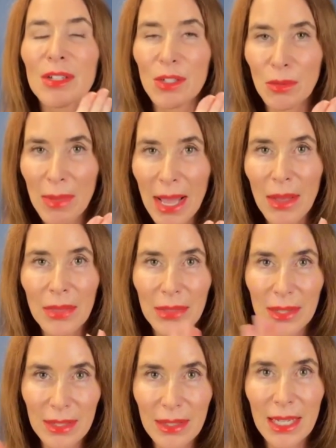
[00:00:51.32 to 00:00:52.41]
your mouth
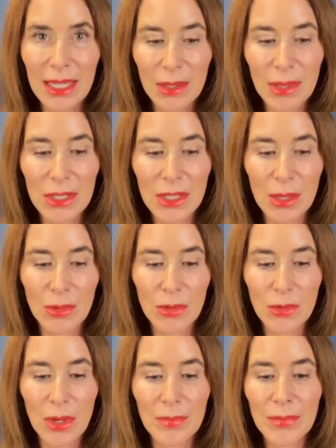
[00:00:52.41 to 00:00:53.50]
in any way, shape, or
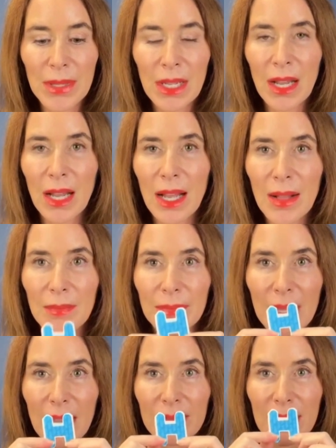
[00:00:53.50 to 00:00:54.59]
form. Um,
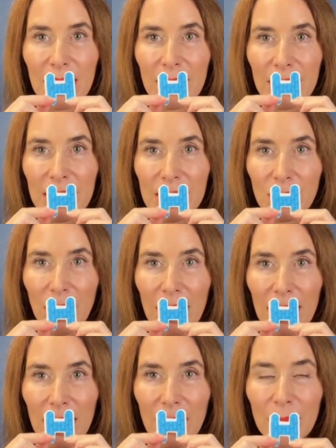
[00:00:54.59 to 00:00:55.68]
I've done it this
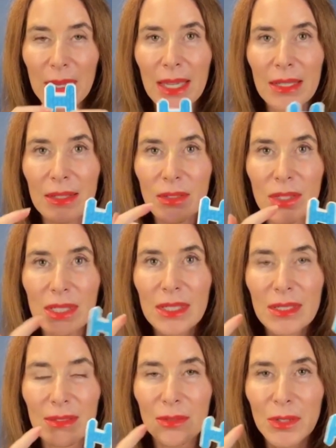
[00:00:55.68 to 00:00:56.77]
way a bit. There's
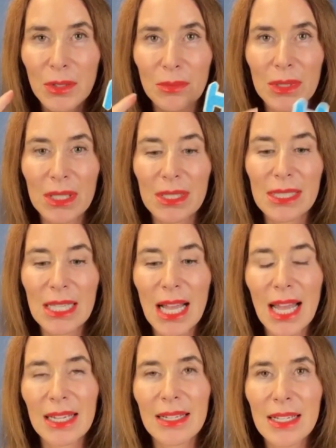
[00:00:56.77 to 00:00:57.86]
still room to the
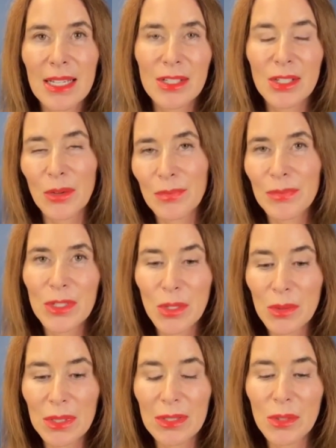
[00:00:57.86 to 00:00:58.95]
side, so you,
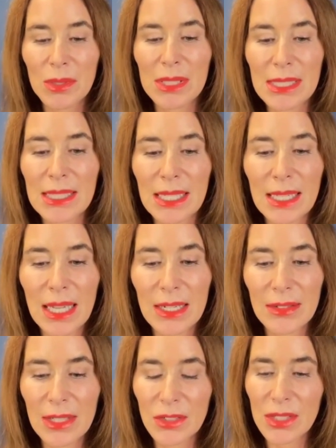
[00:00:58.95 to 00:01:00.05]
you can see. And,
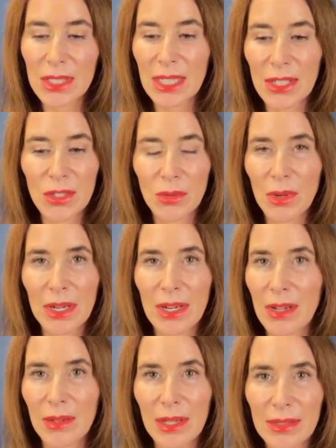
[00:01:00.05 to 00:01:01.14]
it, and just in case you want to
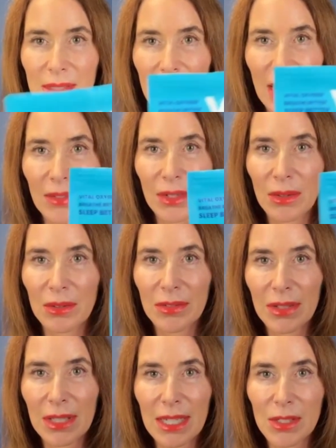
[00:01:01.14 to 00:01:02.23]
know, and this, I have no
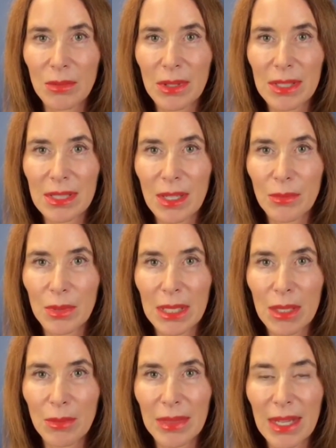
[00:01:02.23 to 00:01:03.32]
affiliation with this
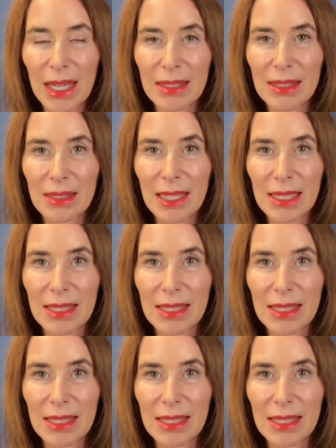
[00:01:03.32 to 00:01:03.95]
company, but that's, that's